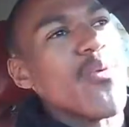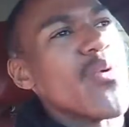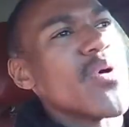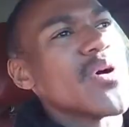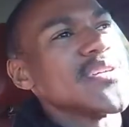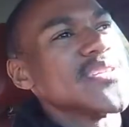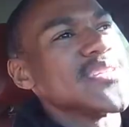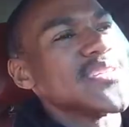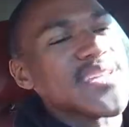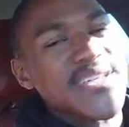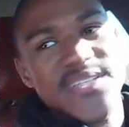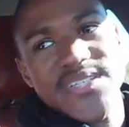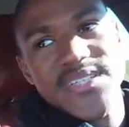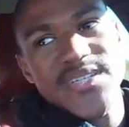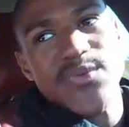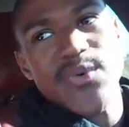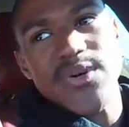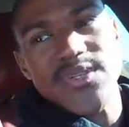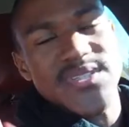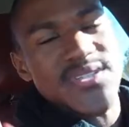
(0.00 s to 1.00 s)
160,
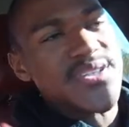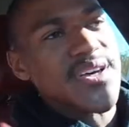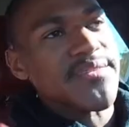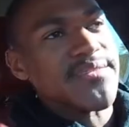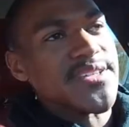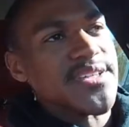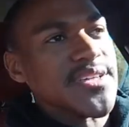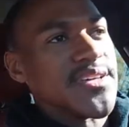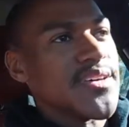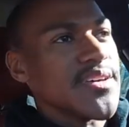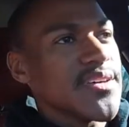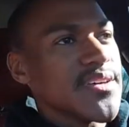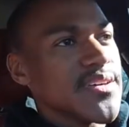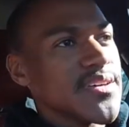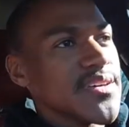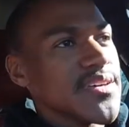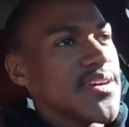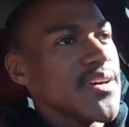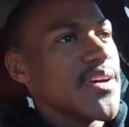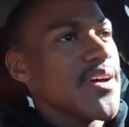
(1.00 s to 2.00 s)
170,
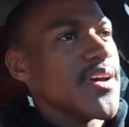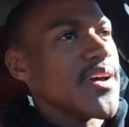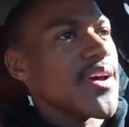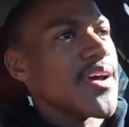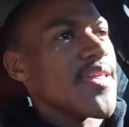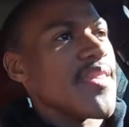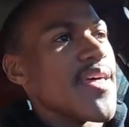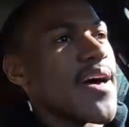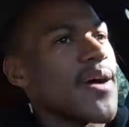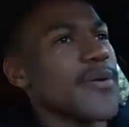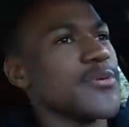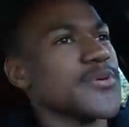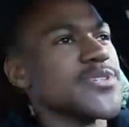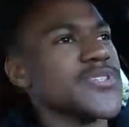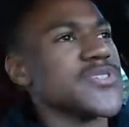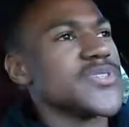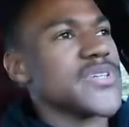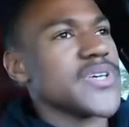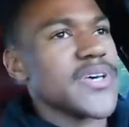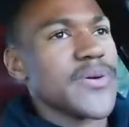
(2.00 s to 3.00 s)
and that was